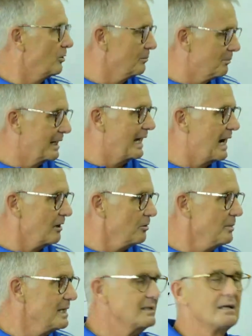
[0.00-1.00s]
my
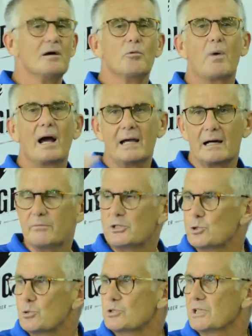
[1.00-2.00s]
argument, why are we
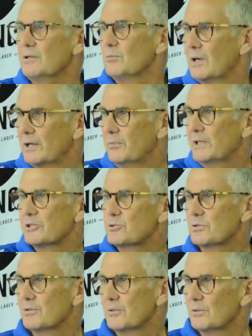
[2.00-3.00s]
choosing
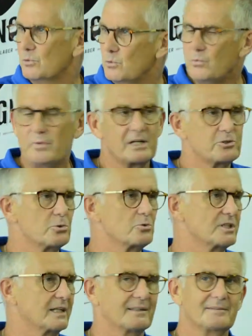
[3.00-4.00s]
who we are
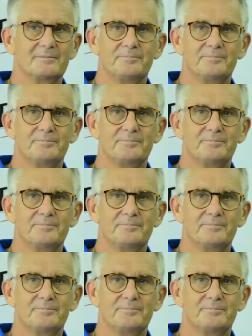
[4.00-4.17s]
choosing.